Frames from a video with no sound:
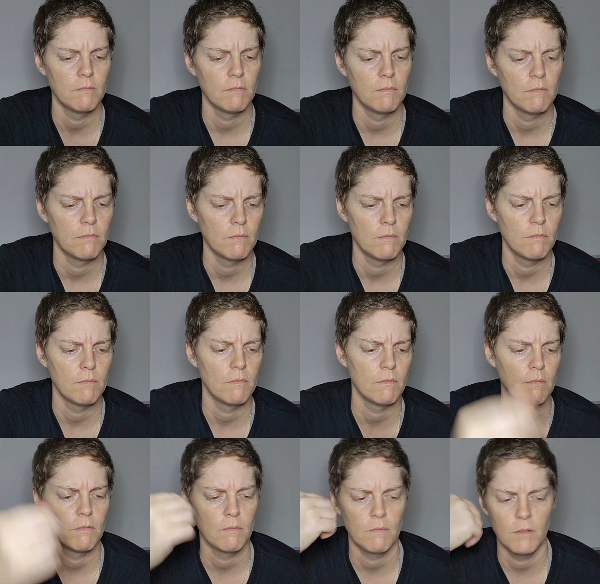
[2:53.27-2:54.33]

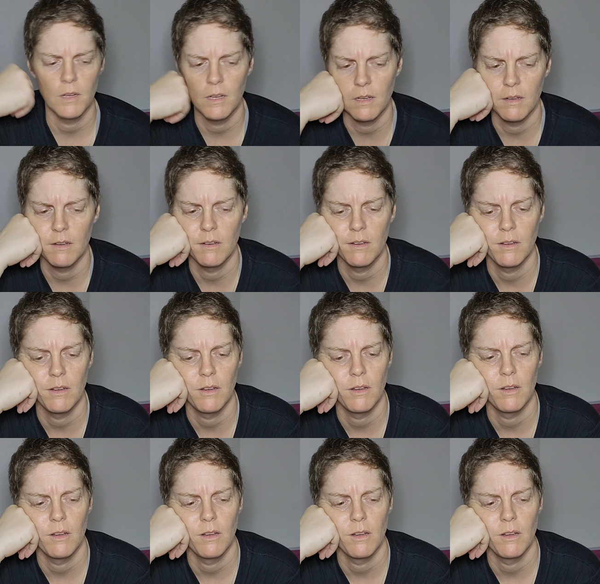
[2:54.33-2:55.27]
No one is speaking in this clip.